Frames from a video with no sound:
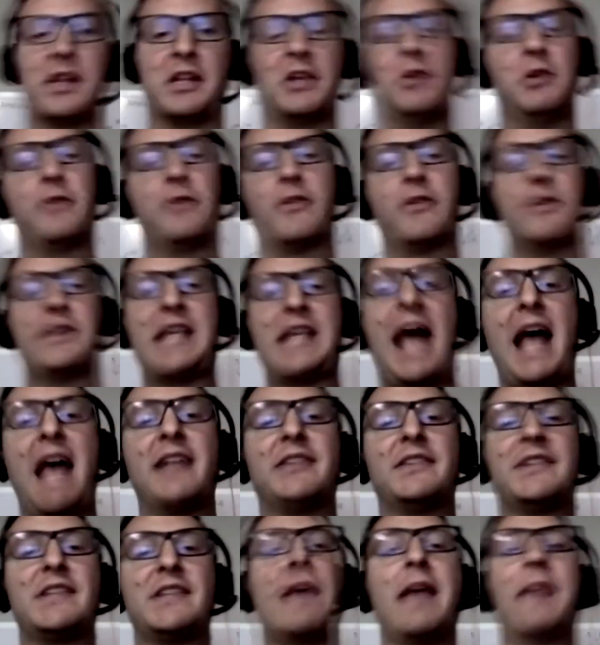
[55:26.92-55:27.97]
universe had
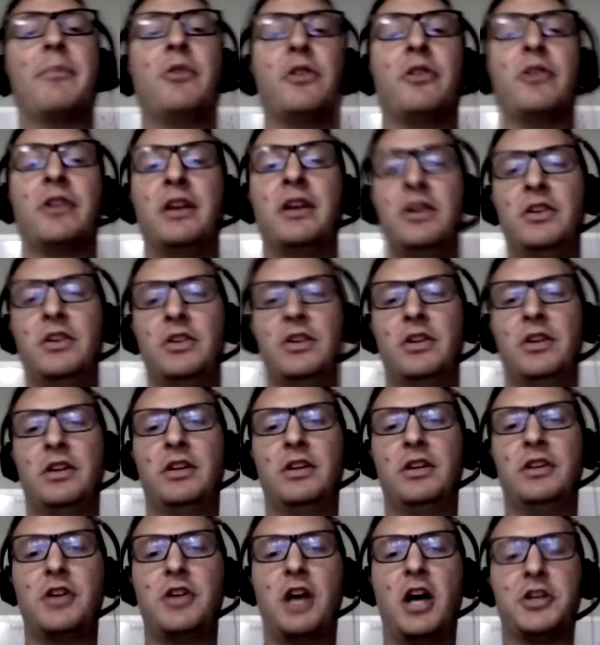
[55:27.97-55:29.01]
sampled
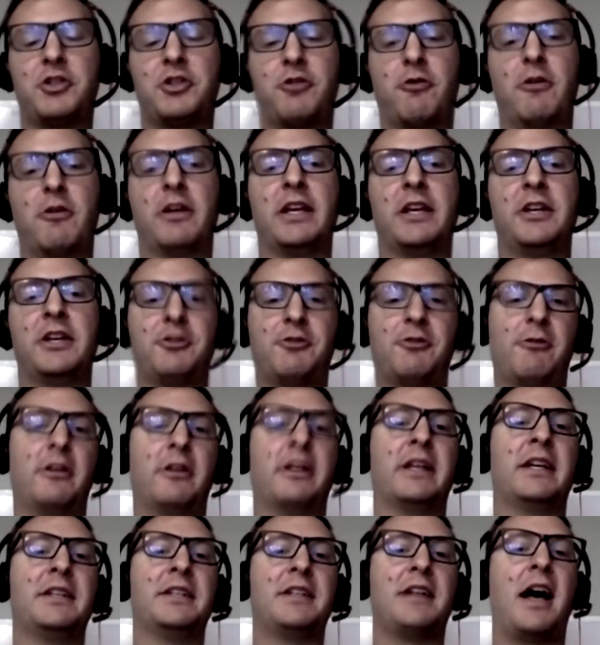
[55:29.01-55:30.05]
a trillion
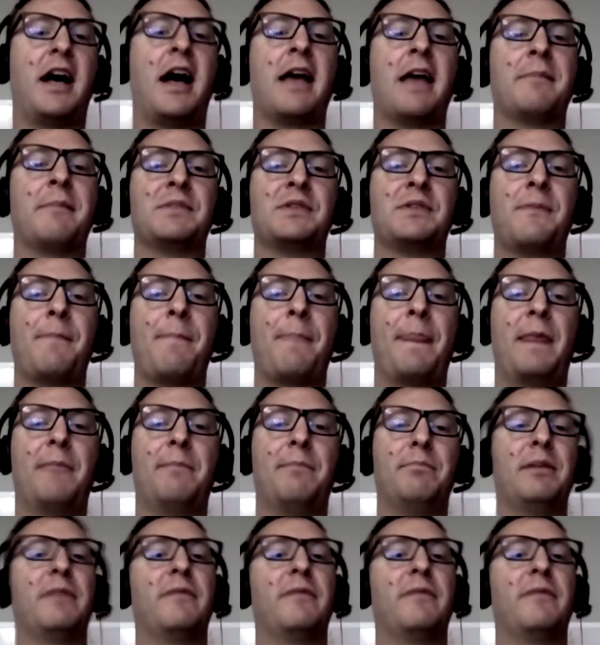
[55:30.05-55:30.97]
times before